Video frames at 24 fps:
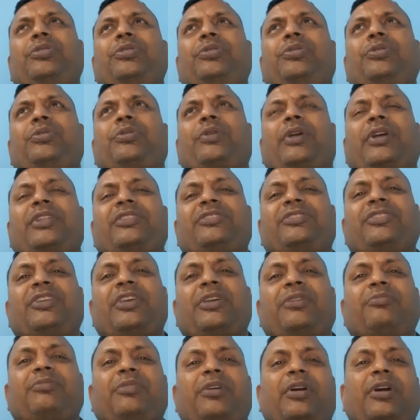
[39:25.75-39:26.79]
you can
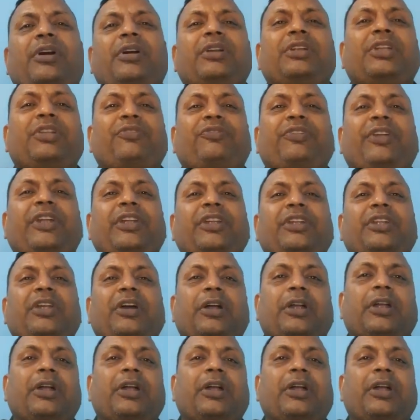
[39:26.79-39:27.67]
say different